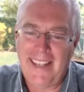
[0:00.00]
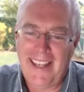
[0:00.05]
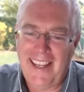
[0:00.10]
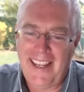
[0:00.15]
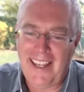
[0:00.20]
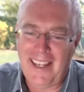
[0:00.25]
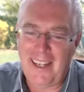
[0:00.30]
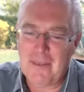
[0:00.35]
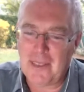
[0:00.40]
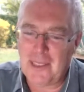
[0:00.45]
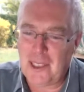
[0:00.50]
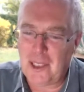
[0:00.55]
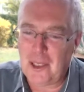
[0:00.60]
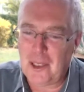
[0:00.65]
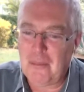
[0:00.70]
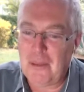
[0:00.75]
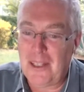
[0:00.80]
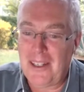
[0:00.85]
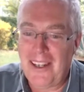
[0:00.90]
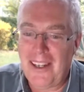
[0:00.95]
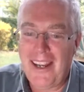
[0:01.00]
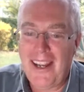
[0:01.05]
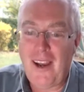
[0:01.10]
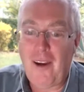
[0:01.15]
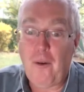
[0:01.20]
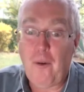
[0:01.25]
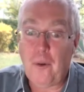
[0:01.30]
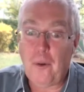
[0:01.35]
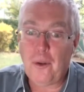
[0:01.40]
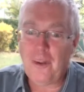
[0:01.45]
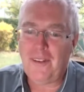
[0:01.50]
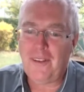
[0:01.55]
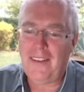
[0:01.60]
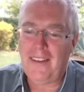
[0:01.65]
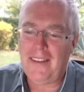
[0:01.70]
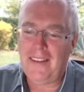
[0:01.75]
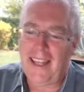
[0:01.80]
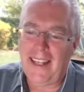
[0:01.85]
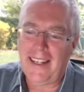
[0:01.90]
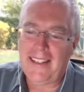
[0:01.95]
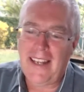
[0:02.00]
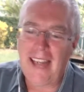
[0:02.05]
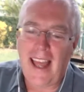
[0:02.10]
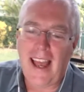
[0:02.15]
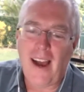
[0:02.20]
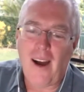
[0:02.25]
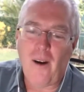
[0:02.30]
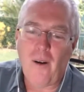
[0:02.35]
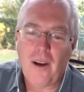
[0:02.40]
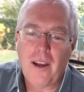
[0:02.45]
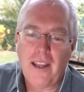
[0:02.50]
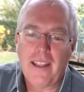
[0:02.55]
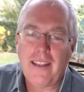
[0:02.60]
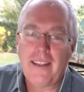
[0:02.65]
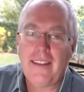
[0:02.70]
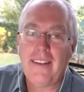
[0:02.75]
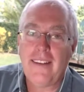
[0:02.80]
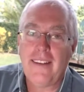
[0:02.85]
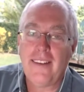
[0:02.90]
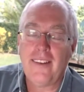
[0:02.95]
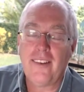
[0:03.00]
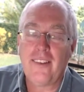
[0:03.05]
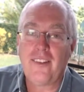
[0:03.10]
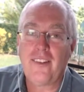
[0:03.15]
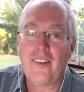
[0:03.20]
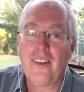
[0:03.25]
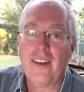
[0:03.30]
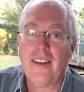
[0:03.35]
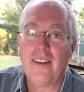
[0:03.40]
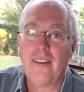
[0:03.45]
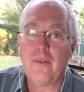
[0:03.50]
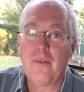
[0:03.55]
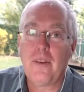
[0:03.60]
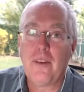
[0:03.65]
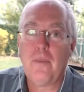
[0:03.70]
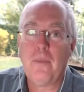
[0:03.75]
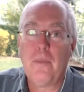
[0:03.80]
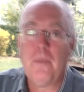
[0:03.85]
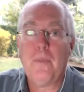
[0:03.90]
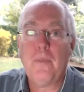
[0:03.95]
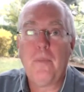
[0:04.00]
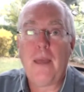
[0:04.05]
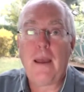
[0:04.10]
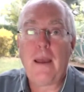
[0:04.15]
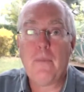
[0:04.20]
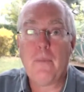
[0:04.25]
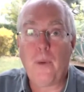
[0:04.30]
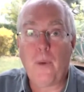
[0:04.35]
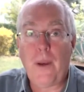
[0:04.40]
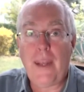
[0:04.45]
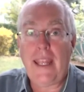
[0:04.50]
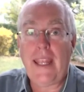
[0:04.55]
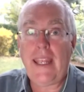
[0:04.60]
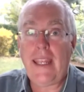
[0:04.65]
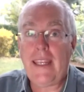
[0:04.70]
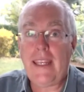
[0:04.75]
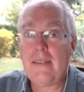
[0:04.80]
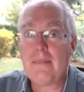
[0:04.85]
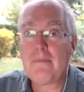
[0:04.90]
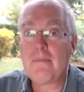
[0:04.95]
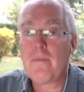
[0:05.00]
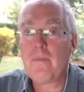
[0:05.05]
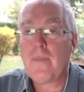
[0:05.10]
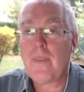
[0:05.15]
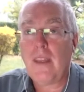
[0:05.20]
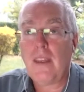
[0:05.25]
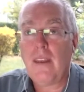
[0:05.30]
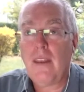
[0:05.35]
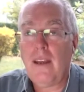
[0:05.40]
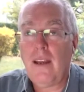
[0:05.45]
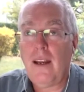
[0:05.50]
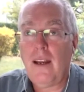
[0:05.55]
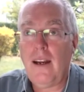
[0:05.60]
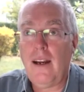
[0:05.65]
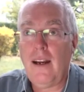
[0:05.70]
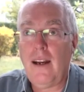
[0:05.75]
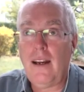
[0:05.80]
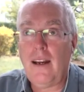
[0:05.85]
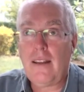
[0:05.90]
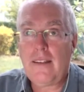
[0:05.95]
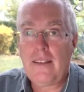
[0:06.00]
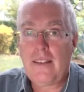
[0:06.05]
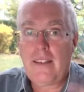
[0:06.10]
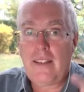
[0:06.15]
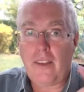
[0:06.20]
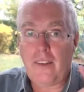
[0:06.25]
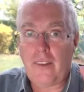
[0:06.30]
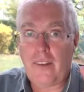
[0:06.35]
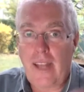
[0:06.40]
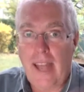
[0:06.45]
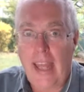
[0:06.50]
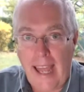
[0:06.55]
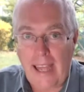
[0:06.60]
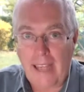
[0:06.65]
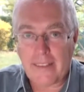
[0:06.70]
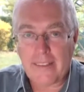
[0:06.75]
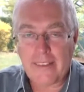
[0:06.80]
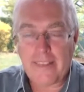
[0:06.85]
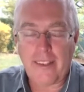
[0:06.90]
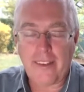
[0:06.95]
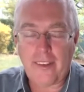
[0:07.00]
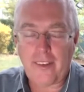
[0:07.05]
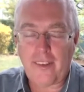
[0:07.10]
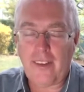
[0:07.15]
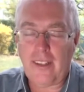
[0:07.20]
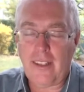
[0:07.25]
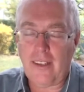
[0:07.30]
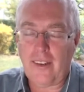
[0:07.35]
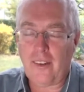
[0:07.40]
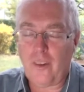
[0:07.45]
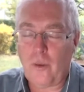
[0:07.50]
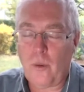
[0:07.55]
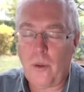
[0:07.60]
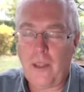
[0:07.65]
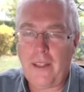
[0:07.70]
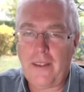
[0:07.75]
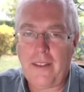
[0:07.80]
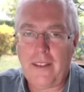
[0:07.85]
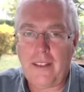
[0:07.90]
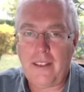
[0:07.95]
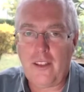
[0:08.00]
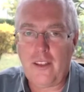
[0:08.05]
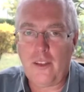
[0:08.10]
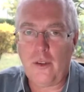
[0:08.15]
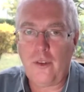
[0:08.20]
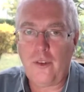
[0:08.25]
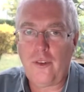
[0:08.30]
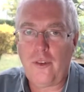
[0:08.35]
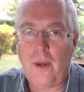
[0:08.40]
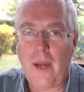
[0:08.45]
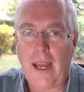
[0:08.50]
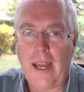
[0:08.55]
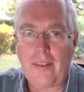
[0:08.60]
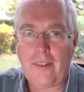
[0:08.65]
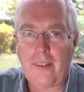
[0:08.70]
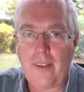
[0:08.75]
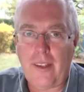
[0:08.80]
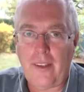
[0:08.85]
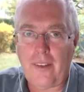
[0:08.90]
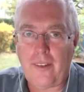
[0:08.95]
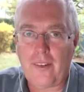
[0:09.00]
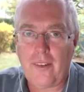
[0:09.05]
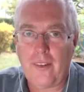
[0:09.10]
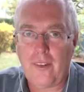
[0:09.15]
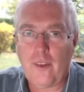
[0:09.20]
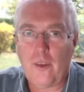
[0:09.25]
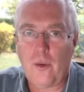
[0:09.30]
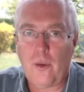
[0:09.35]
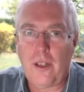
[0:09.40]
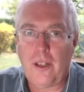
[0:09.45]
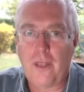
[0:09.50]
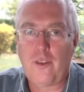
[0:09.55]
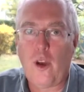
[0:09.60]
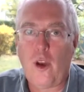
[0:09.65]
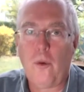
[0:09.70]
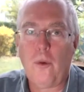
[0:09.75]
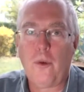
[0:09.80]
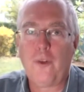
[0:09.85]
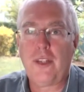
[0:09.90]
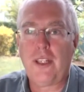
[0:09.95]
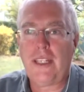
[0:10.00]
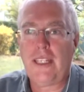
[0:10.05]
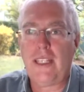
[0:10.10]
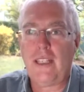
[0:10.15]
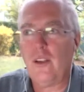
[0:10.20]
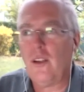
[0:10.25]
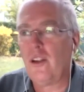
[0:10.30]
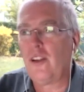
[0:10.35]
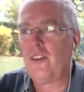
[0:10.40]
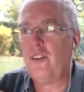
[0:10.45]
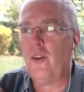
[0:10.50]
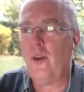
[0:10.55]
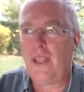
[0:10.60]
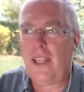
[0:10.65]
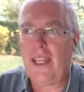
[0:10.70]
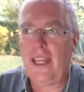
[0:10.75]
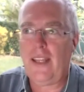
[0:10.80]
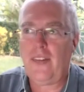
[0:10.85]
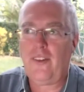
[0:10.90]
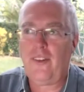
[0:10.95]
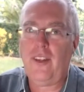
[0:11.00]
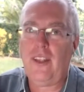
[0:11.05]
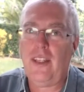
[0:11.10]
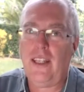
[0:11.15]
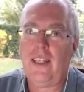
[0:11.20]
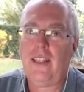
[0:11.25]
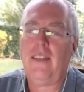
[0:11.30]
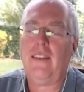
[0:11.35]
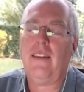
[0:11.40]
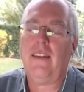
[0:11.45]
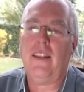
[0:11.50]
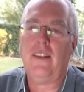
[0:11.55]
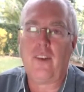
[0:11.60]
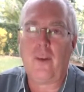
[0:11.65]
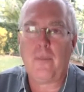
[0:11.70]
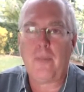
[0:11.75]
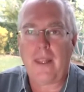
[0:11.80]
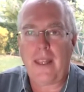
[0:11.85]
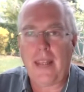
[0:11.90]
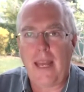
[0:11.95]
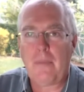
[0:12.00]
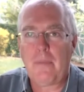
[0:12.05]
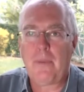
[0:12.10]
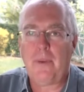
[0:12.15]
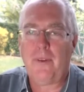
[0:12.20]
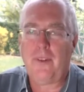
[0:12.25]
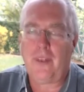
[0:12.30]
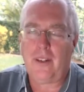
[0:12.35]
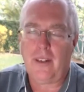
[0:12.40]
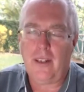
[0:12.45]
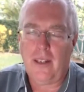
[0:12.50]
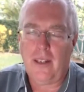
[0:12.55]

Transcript: I'm a little bit older than that now, is my brain doesn't access things the way that it used to access. So it's almost like it looks, no, I can't see it, and then something happens, and